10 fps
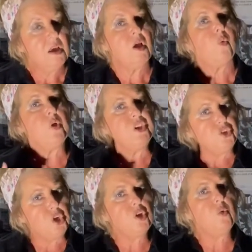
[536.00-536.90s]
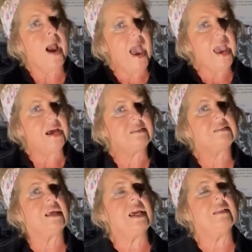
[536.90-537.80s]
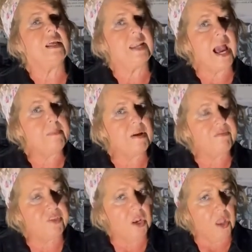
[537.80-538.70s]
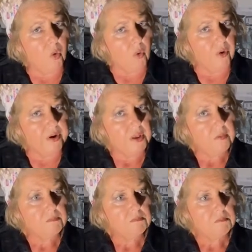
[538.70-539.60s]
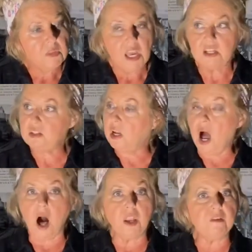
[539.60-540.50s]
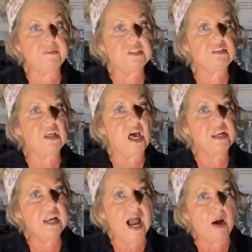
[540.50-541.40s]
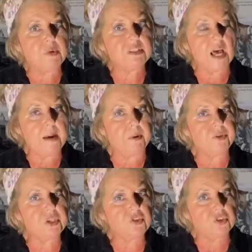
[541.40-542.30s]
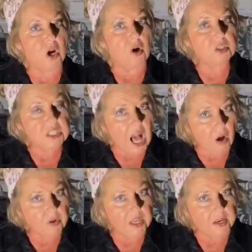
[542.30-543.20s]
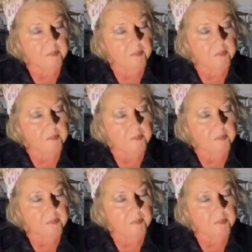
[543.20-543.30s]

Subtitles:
when you ask in the name of the Lord, he said, all of a sudden I was able to start talking.